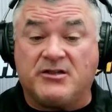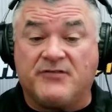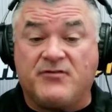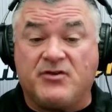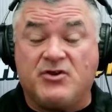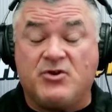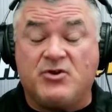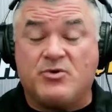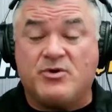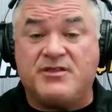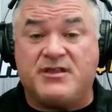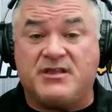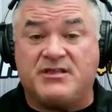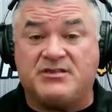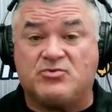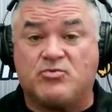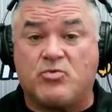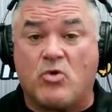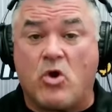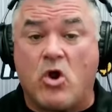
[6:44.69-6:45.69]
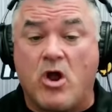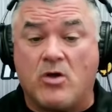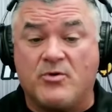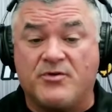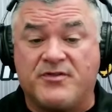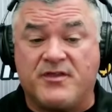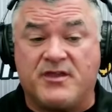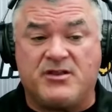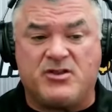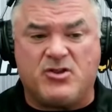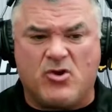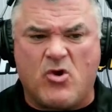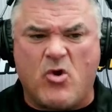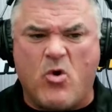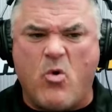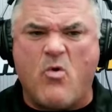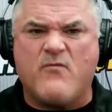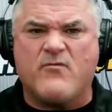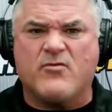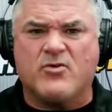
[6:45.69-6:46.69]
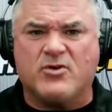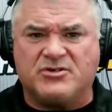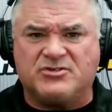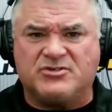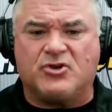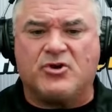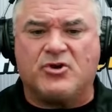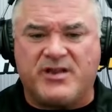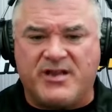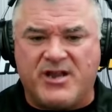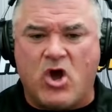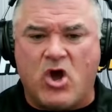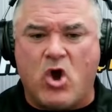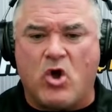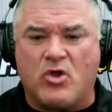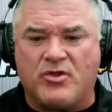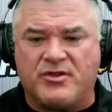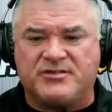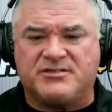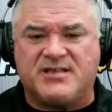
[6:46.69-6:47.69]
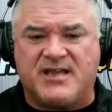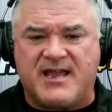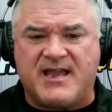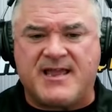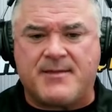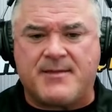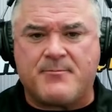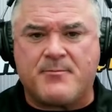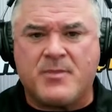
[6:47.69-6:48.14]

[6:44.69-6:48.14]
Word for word: you're doing things wrong with it and you're overexerting all the time.